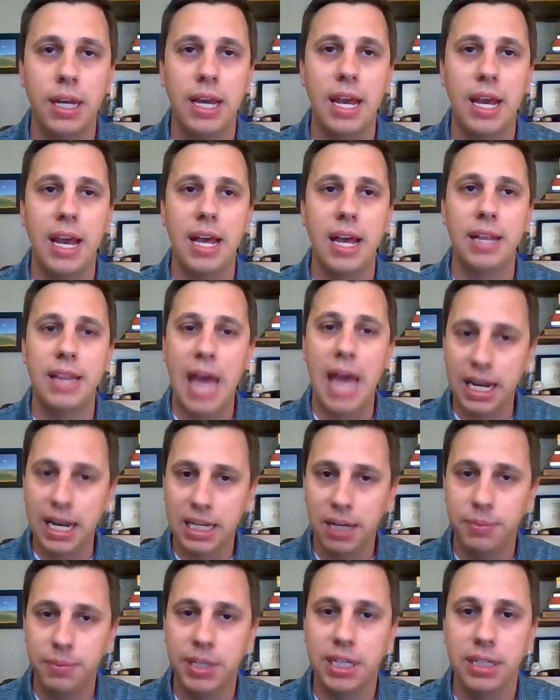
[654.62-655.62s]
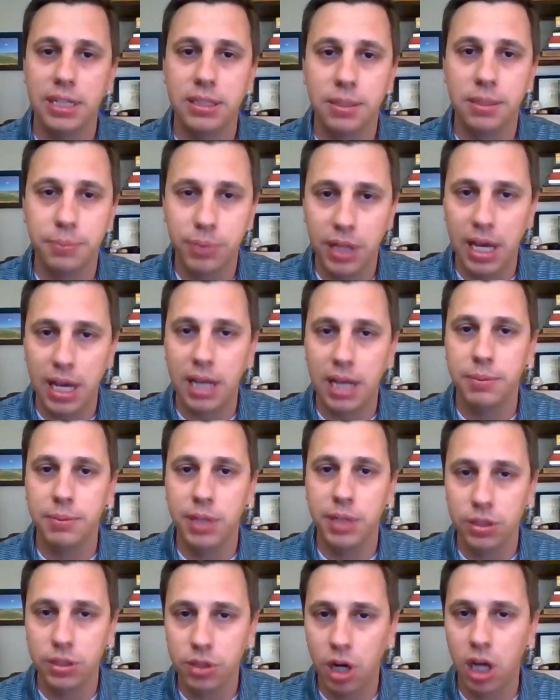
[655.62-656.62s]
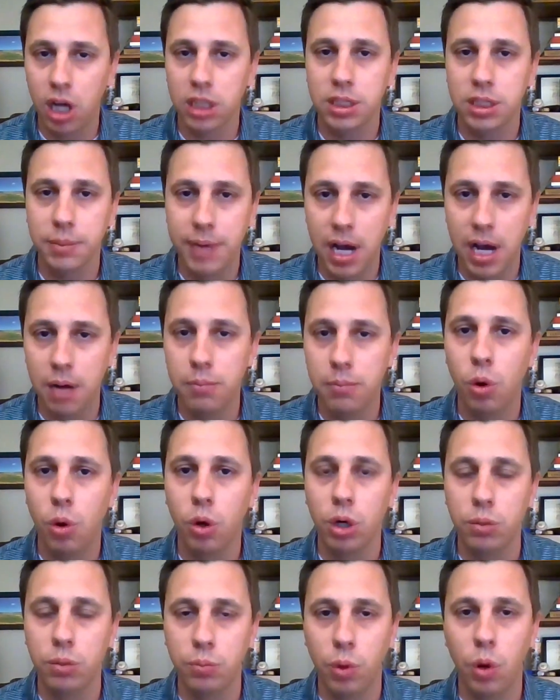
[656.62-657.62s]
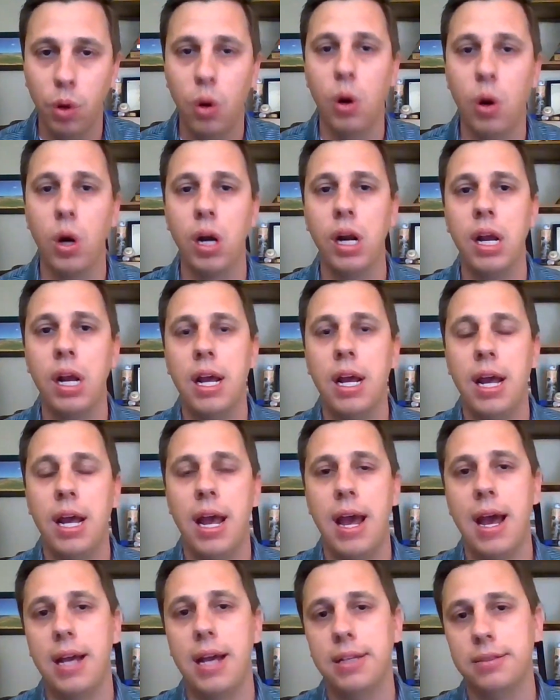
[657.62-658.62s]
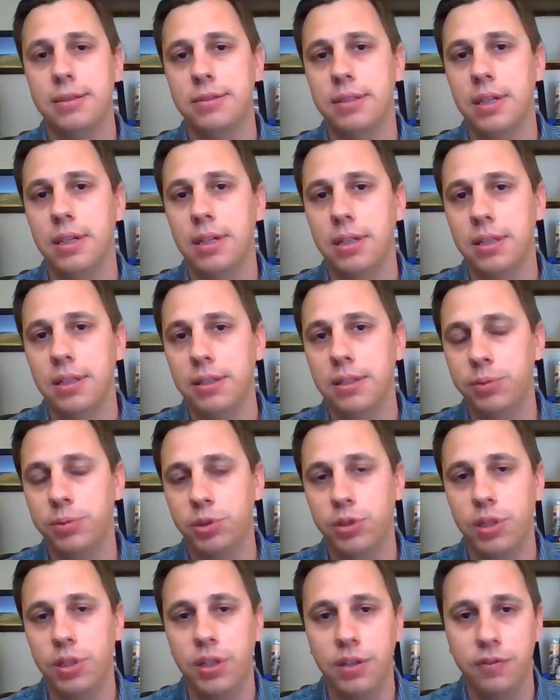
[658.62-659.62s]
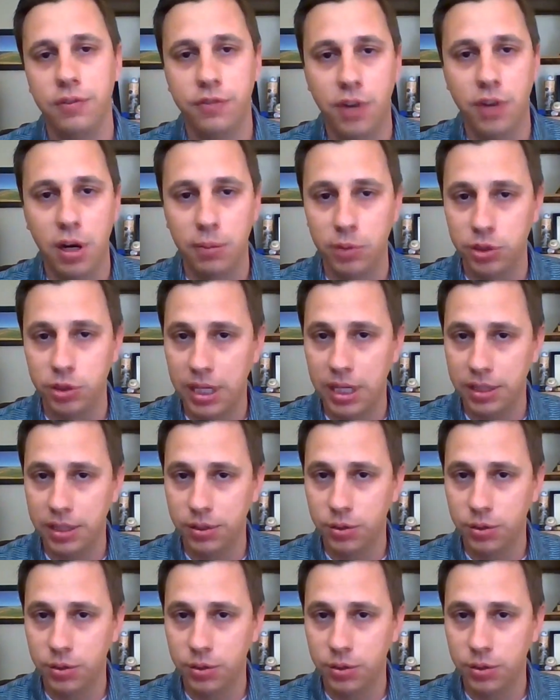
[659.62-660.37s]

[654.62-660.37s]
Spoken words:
and that coming into play and being talked about more and more as the Brazilian farmers head